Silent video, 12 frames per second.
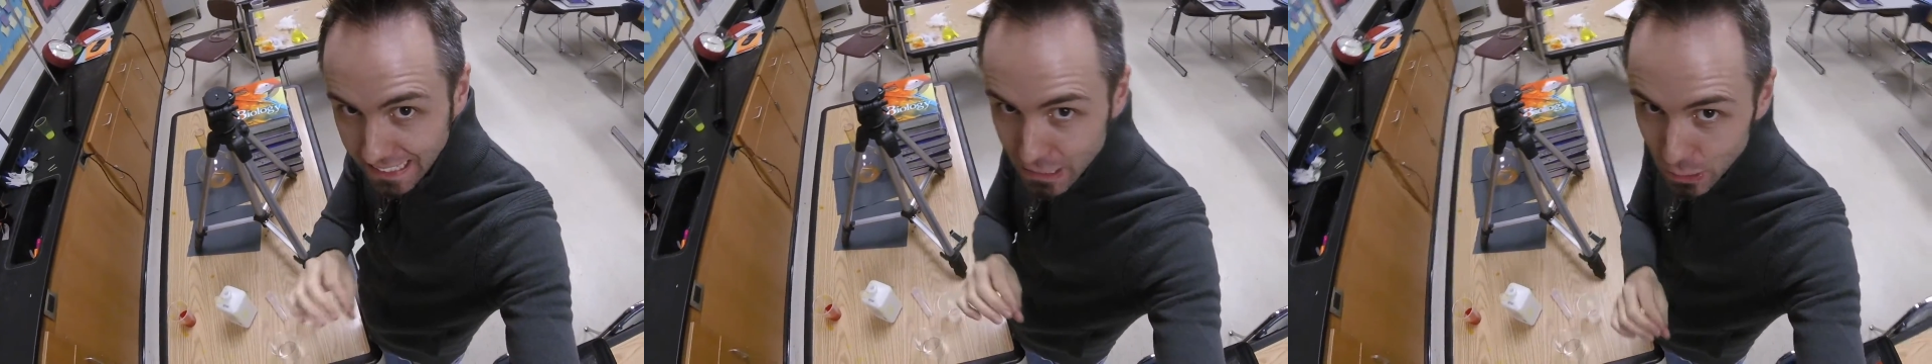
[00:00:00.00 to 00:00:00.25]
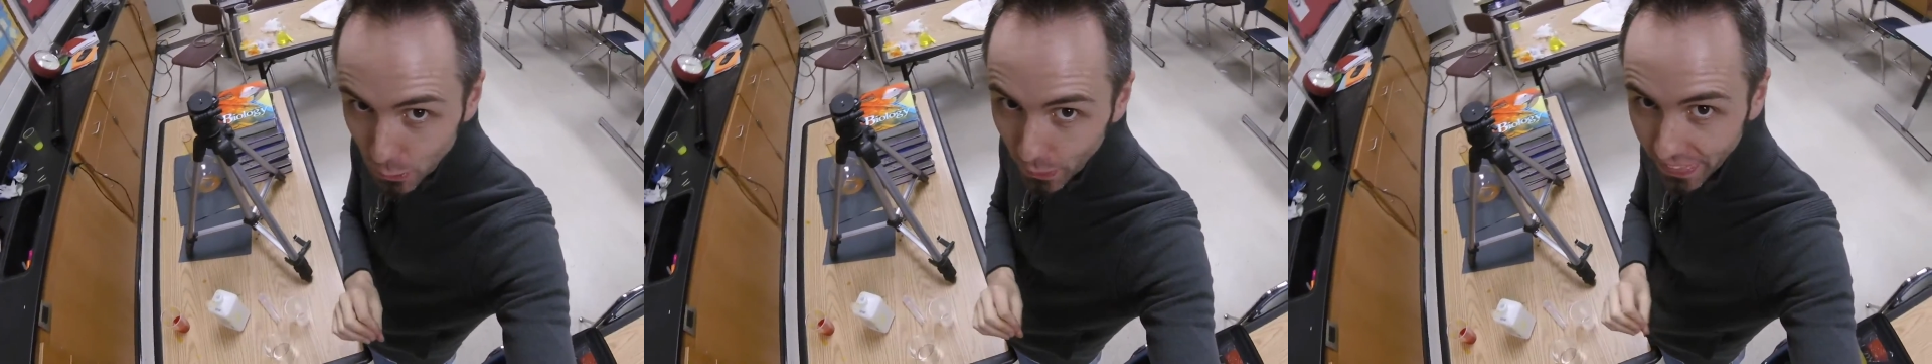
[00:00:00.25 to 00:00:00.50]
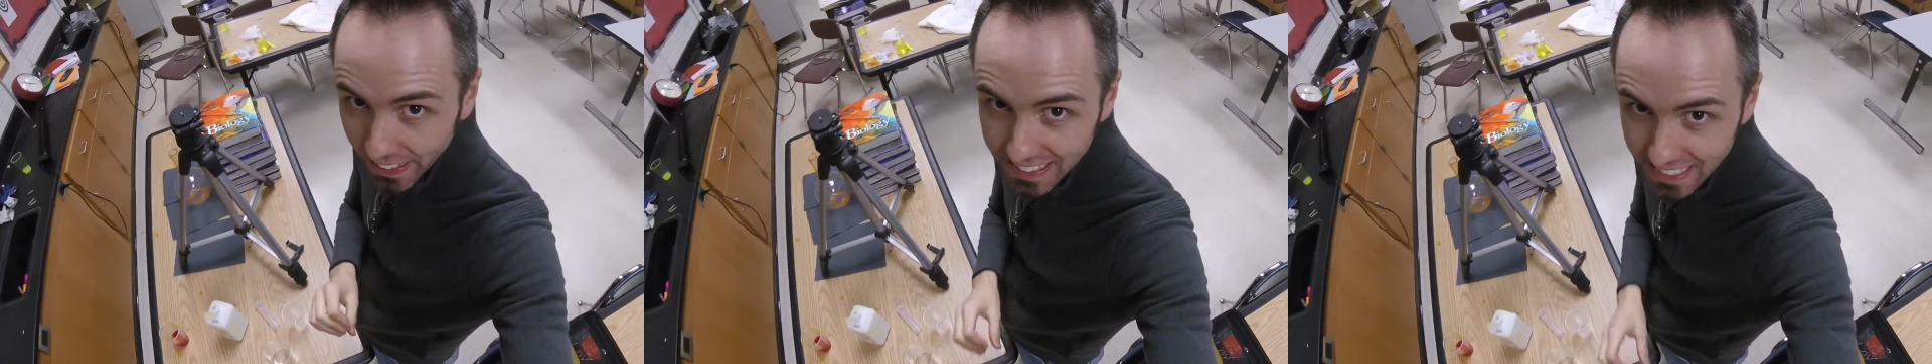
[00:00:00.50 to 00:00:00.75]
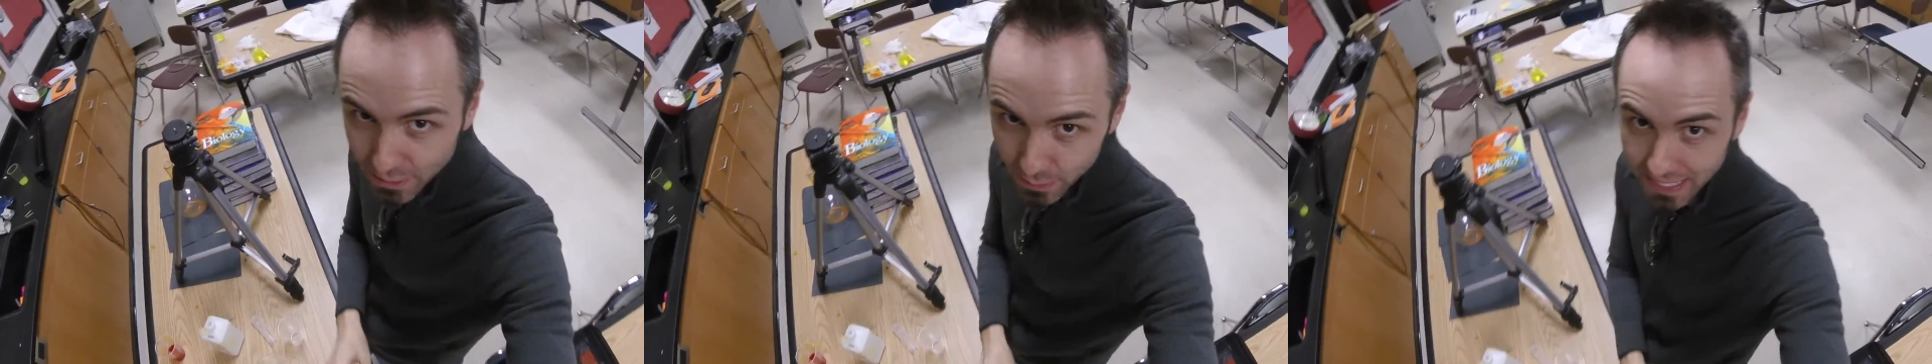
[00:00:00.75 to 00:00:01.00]
to do with it
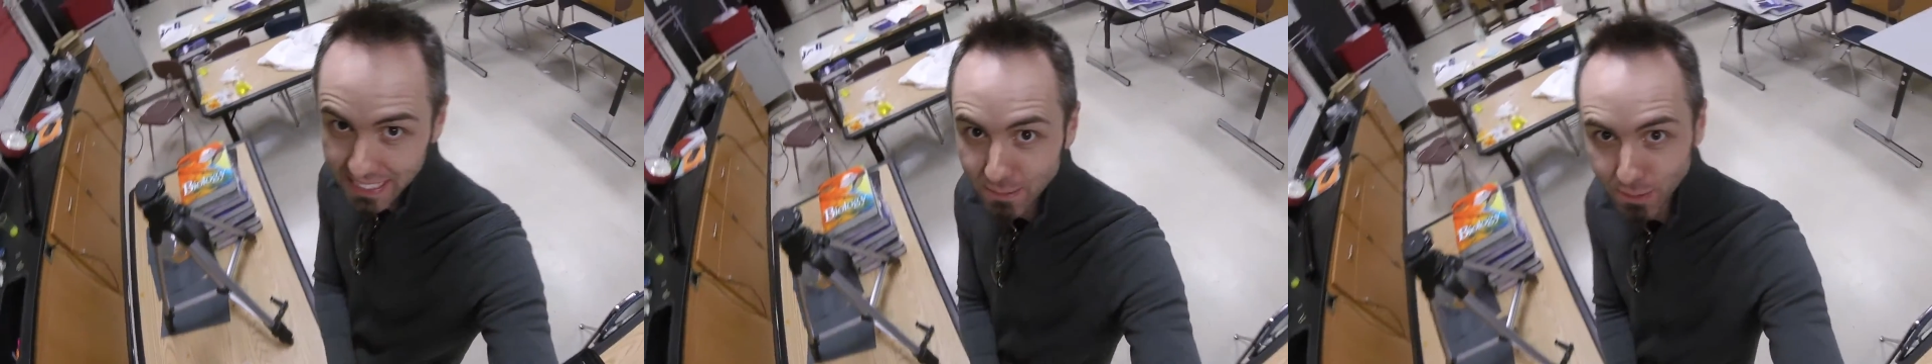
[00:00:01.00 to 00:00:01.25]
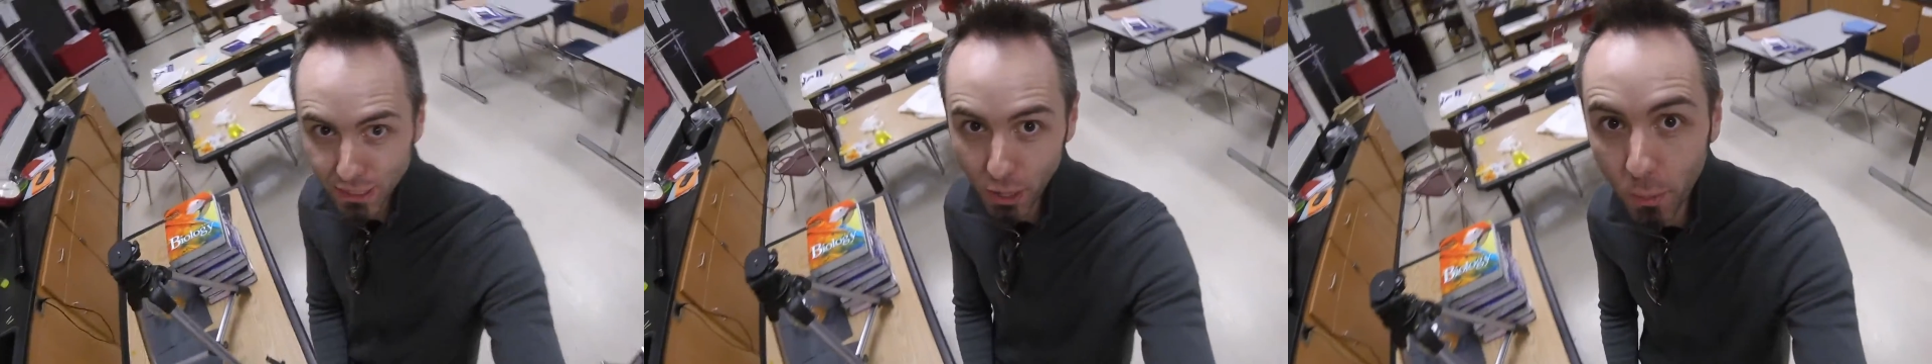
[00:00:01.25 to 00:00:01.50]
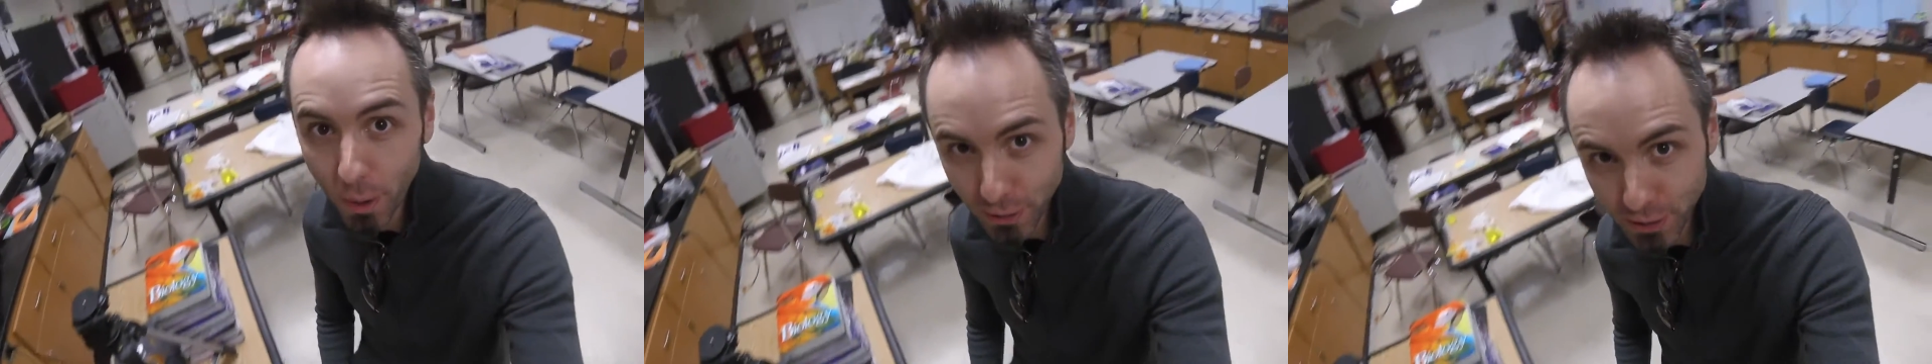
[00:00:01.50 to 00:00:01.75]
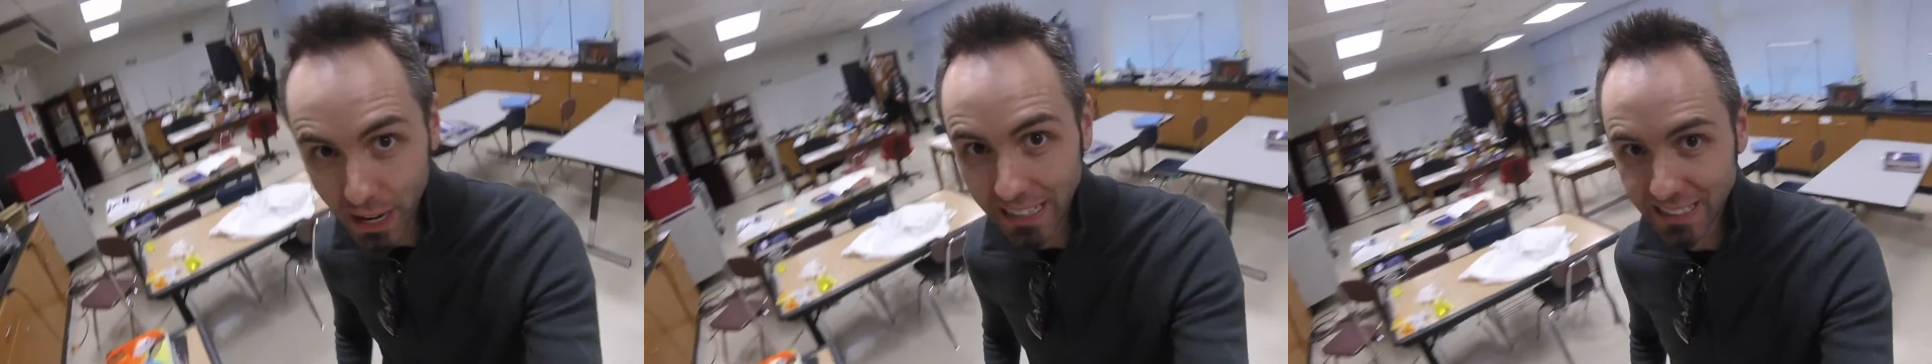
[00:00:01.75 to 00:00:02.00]
since we did some slow-mo
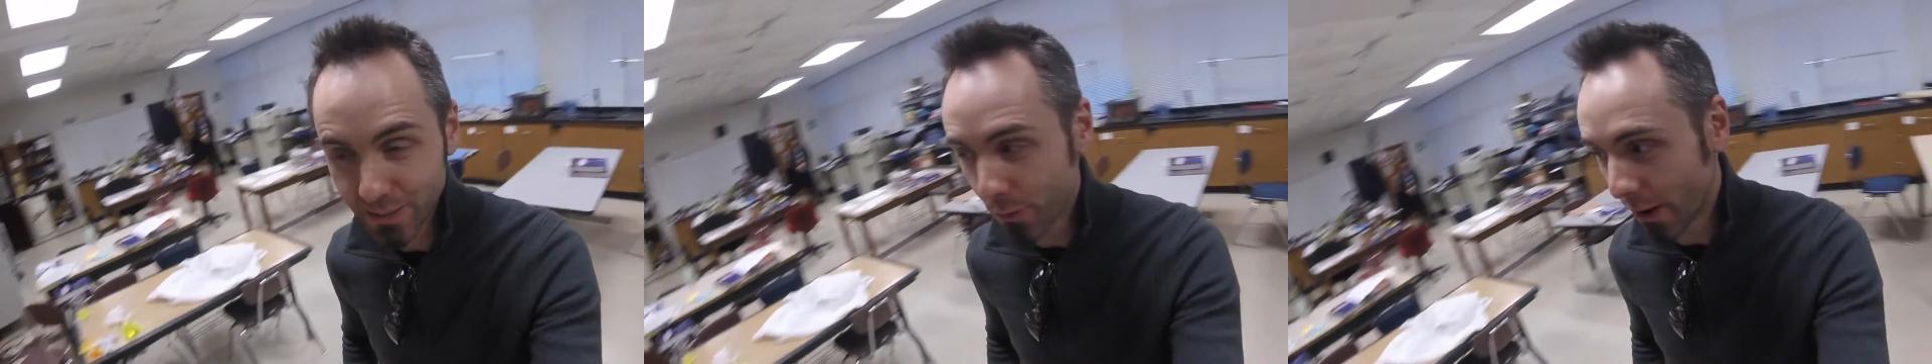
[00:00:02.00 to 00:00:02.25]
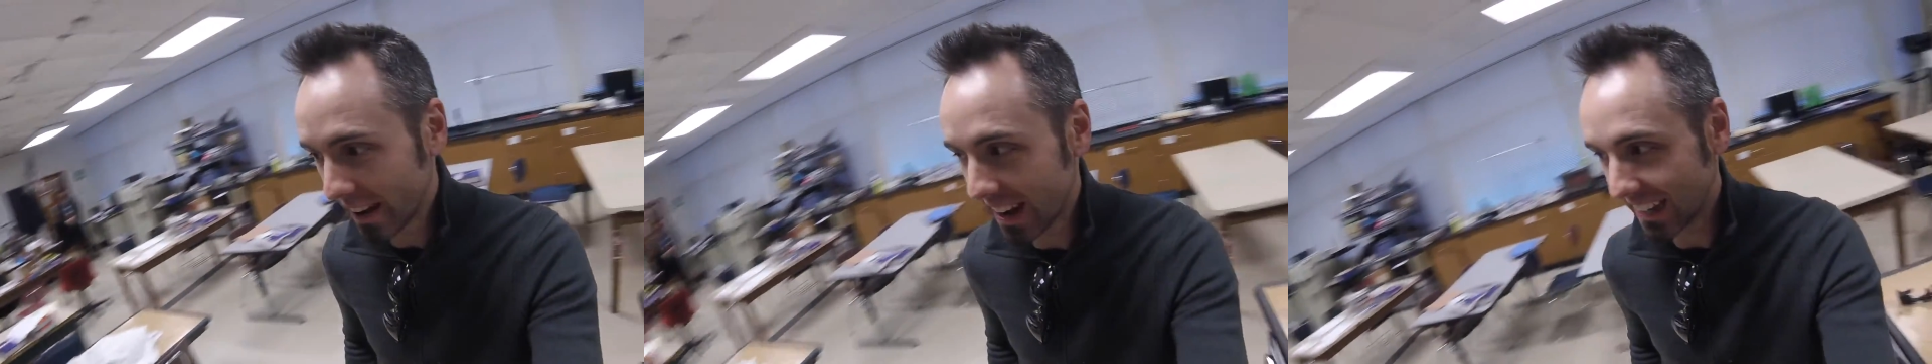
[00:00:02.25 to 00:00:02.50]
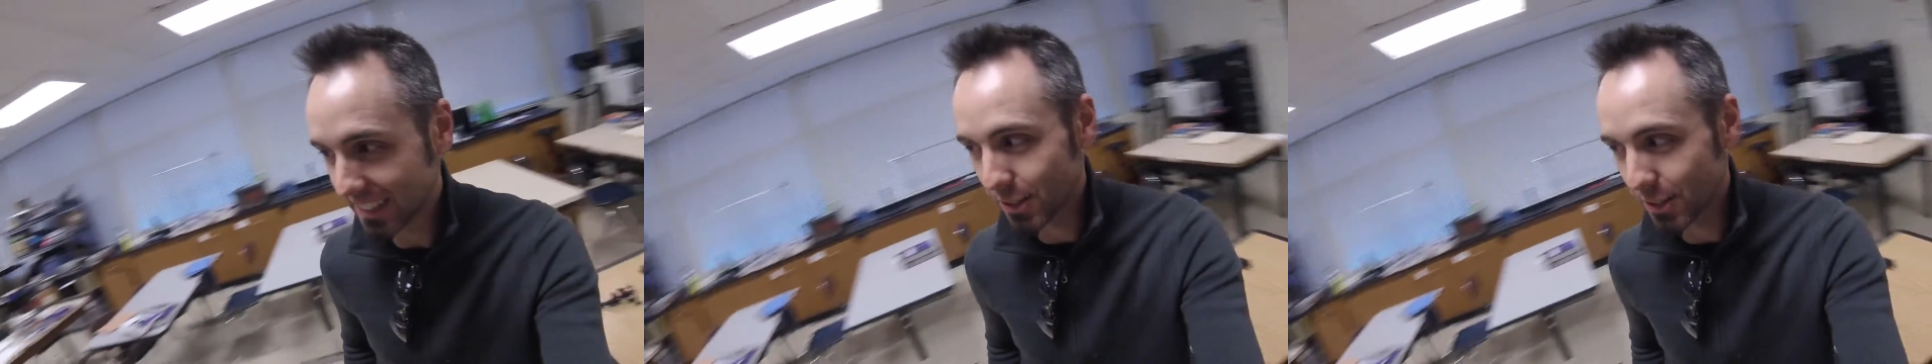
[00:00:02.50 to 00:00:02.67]
shots and whatnot.